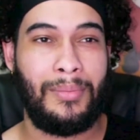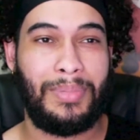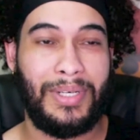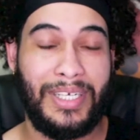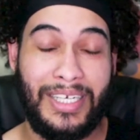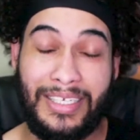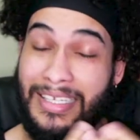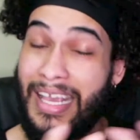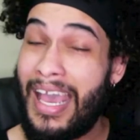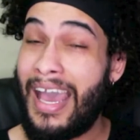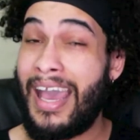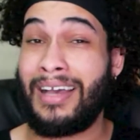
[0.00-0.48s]

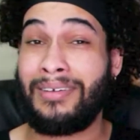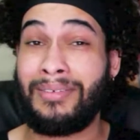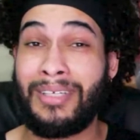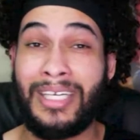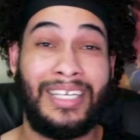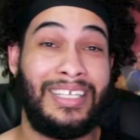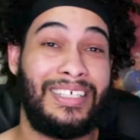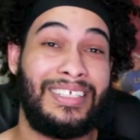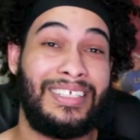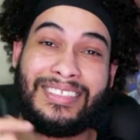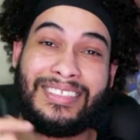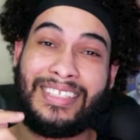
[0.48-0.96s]
But yeah,
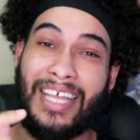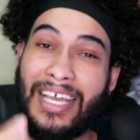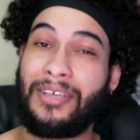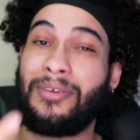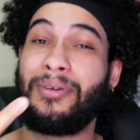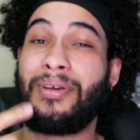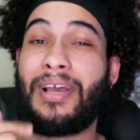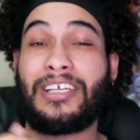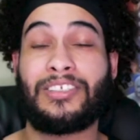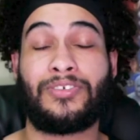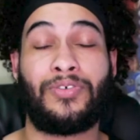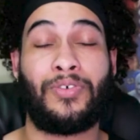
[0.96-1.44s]

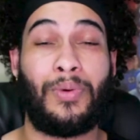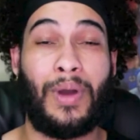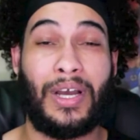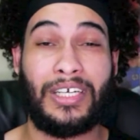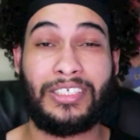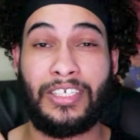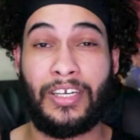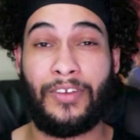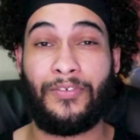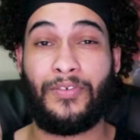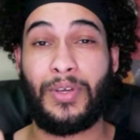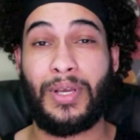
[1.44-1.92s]
thank you guys for
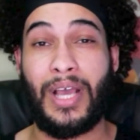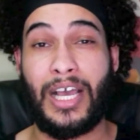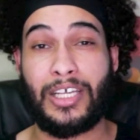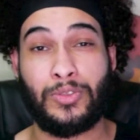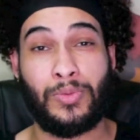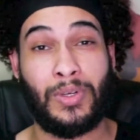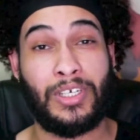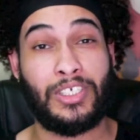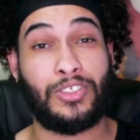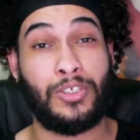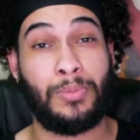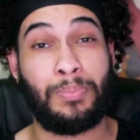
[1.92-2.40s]
watching. If you
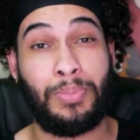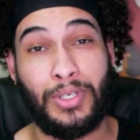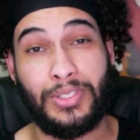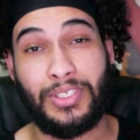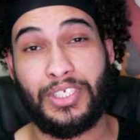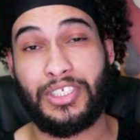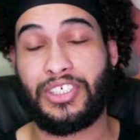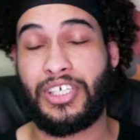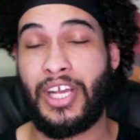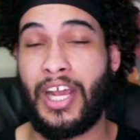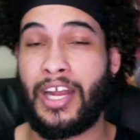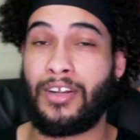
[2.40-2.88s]
guys want to support
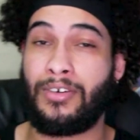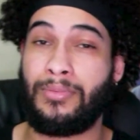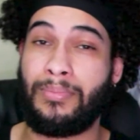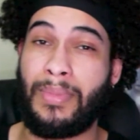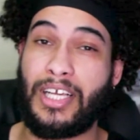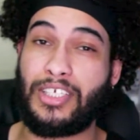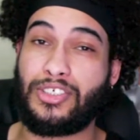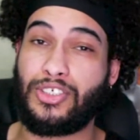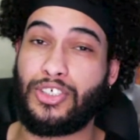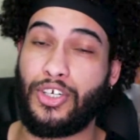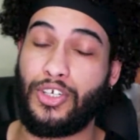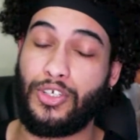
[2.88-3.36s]
the channel,
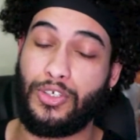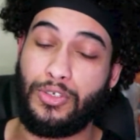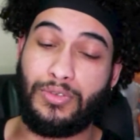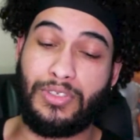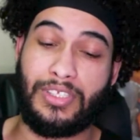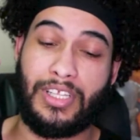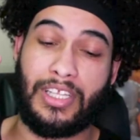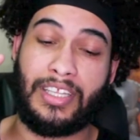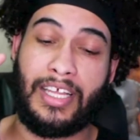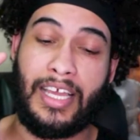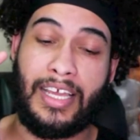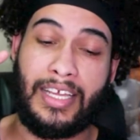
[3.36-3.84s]
make sure to
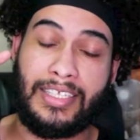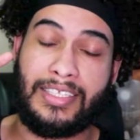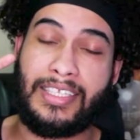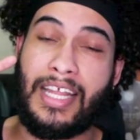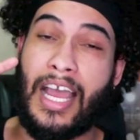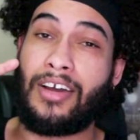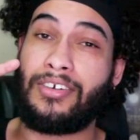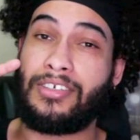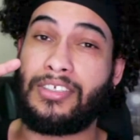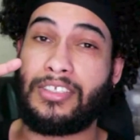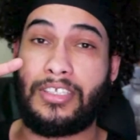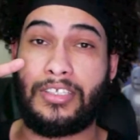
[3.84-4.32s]
use the link
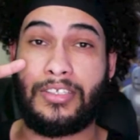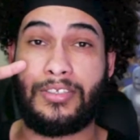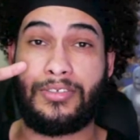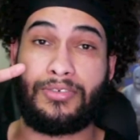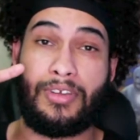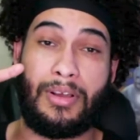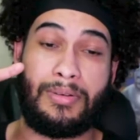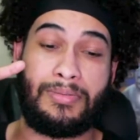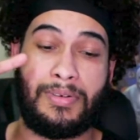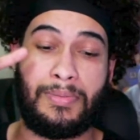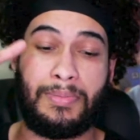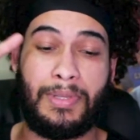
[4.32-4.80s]
down in the
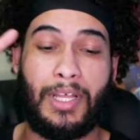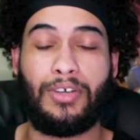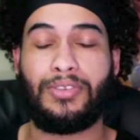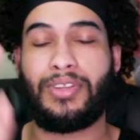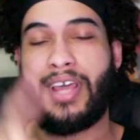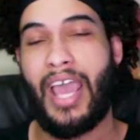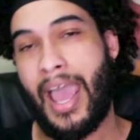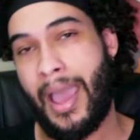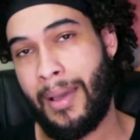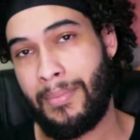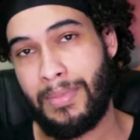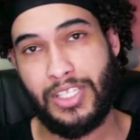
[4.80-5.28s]
description below,
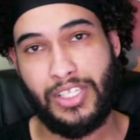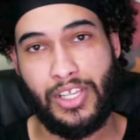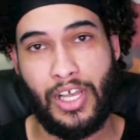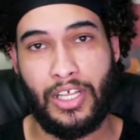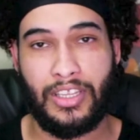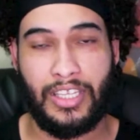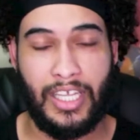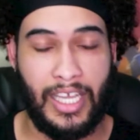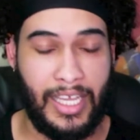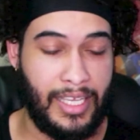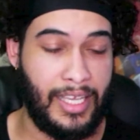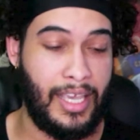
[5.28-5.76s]
the
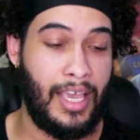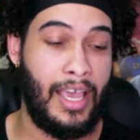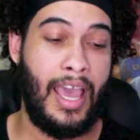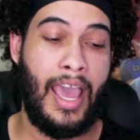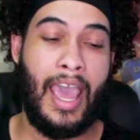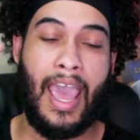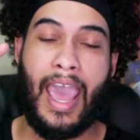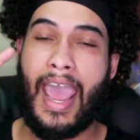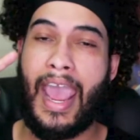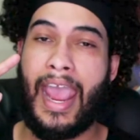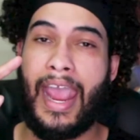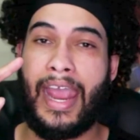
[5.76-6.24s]
Amazon link
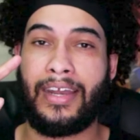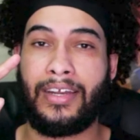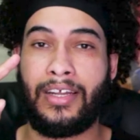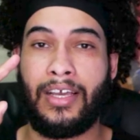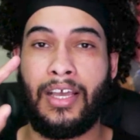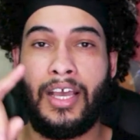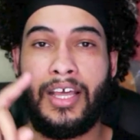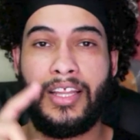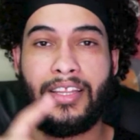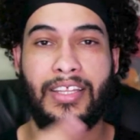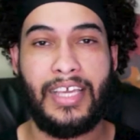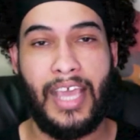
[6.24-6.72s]
and
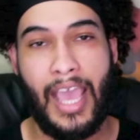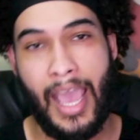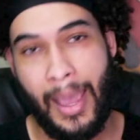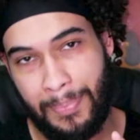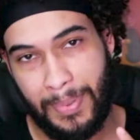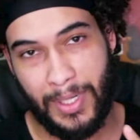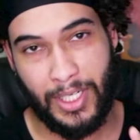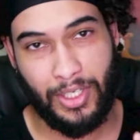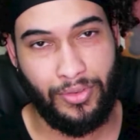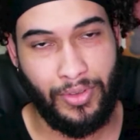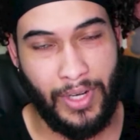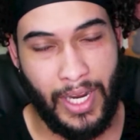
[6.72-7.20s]
the
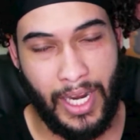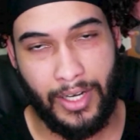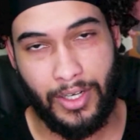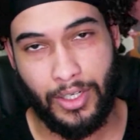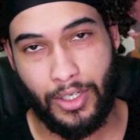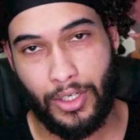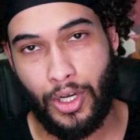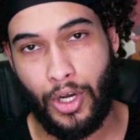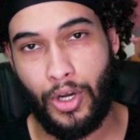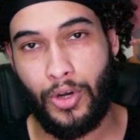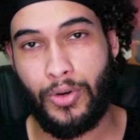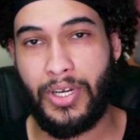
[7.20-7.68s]
Epic
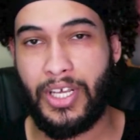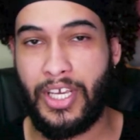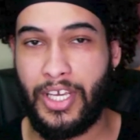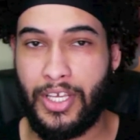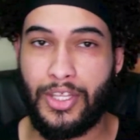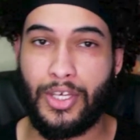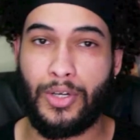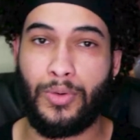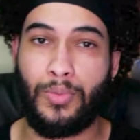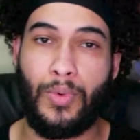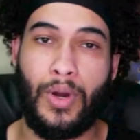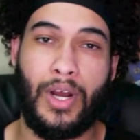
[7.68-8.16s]
Creator Code.
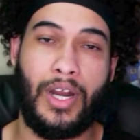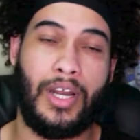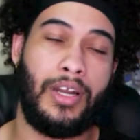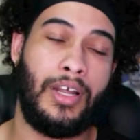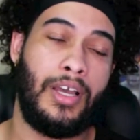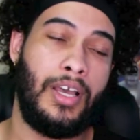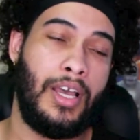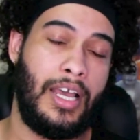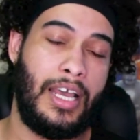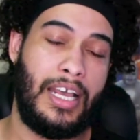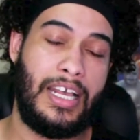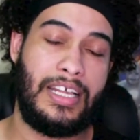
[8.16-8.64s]
Either
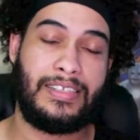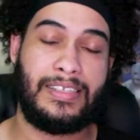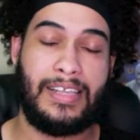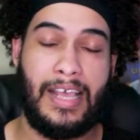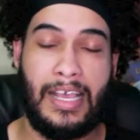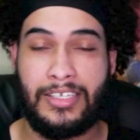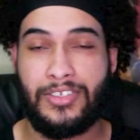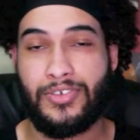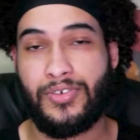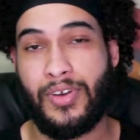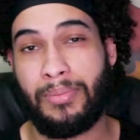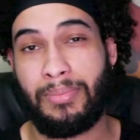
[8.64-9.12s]
one is
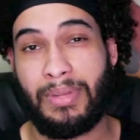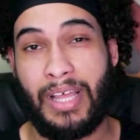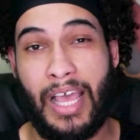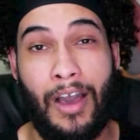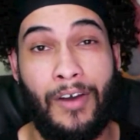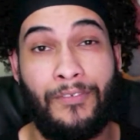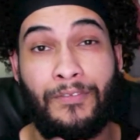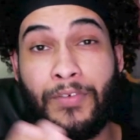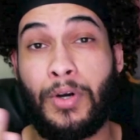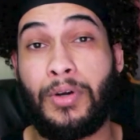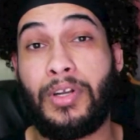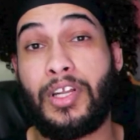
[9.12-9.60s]
extremely
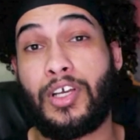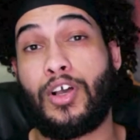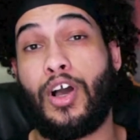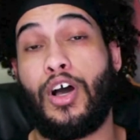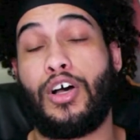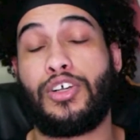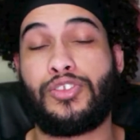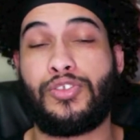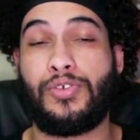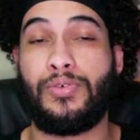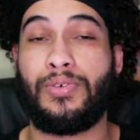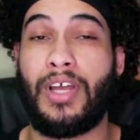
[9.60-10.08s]
helpful and it
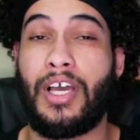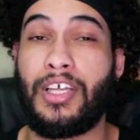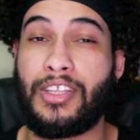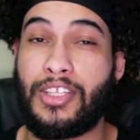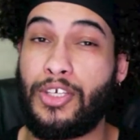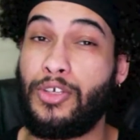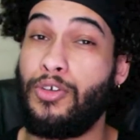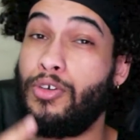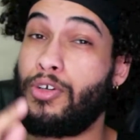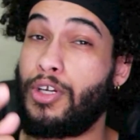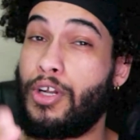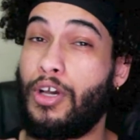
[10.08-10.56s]
costs you
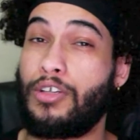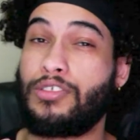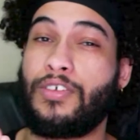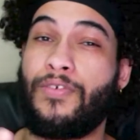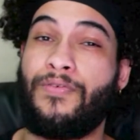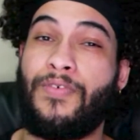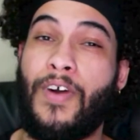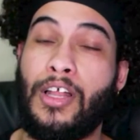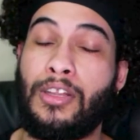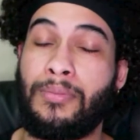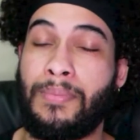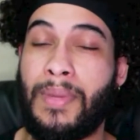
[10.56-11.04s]
nothing. You could
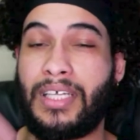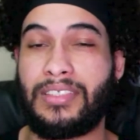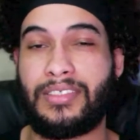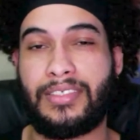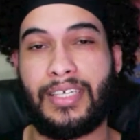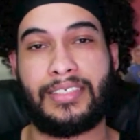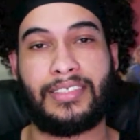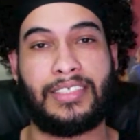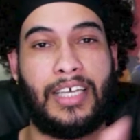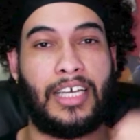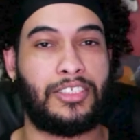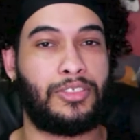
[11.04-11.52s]
also follow me on
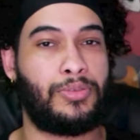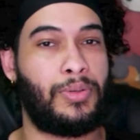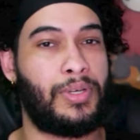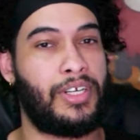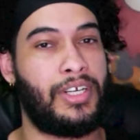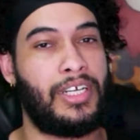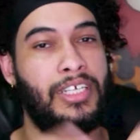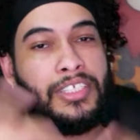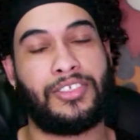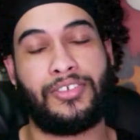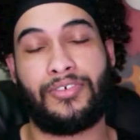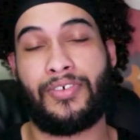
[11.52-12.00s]
TikTok,
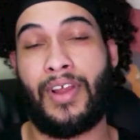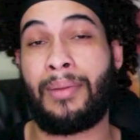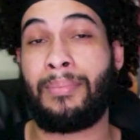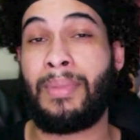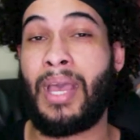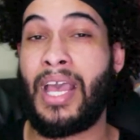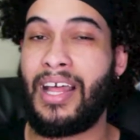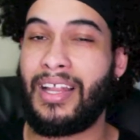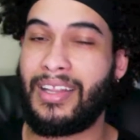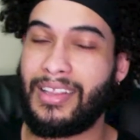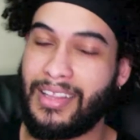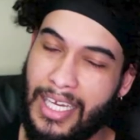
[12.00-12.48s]
Twitter,
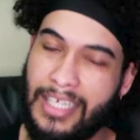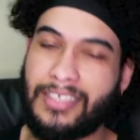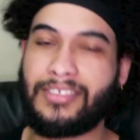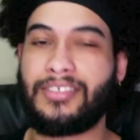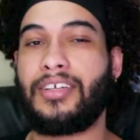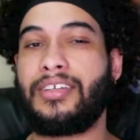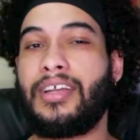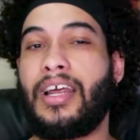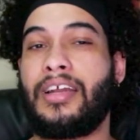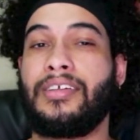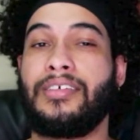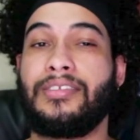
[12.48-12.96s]
Instagram.
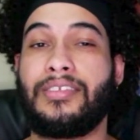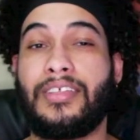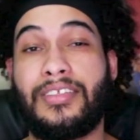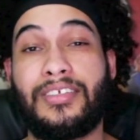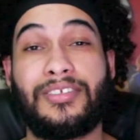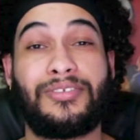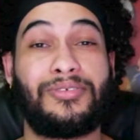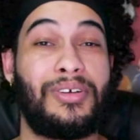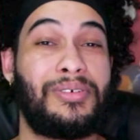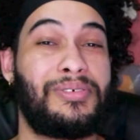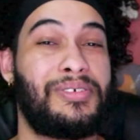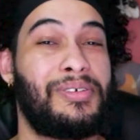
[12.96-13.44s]
Links are down in the
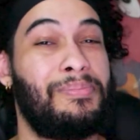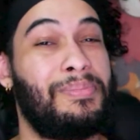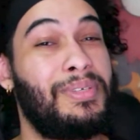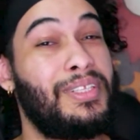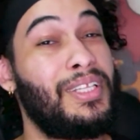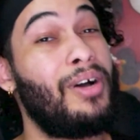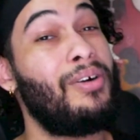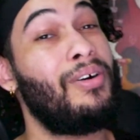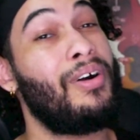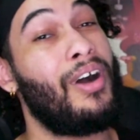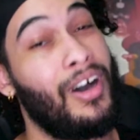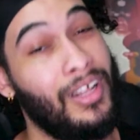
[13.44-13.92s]
description
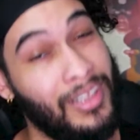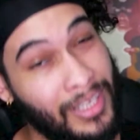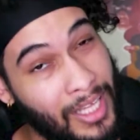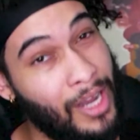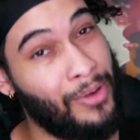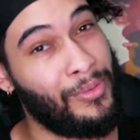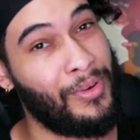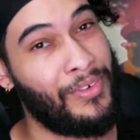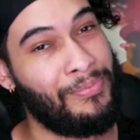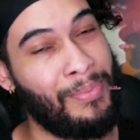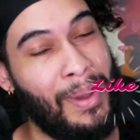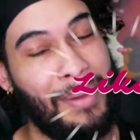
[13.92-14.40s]
below,
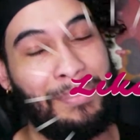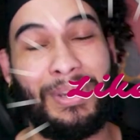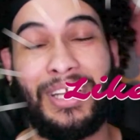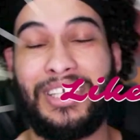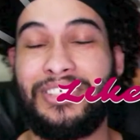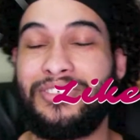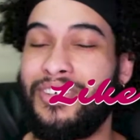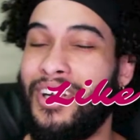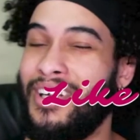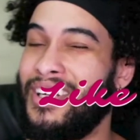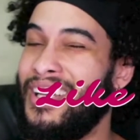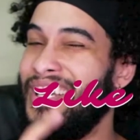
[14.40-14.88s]
along with my
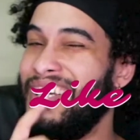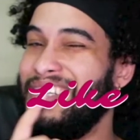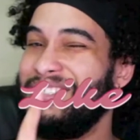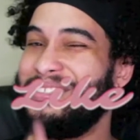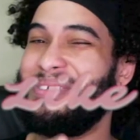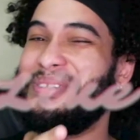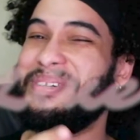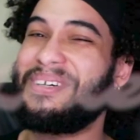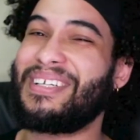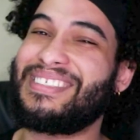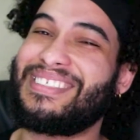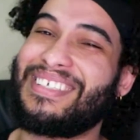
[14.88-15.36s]
Patreon.
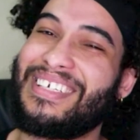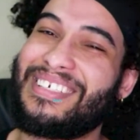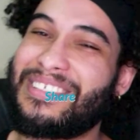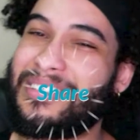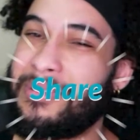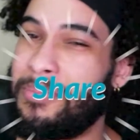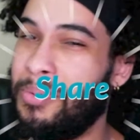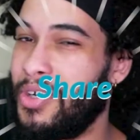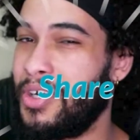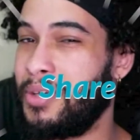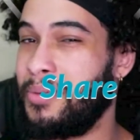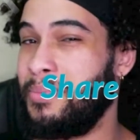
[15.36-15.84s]
Do consider
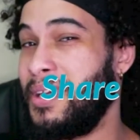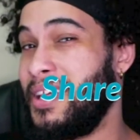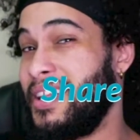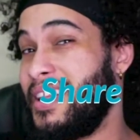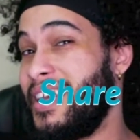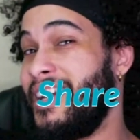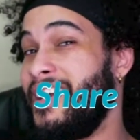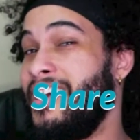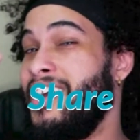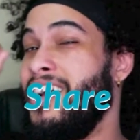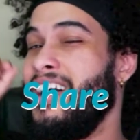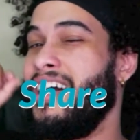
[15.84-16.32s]
supporting me
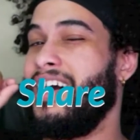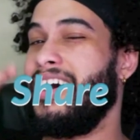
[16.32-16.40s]
there.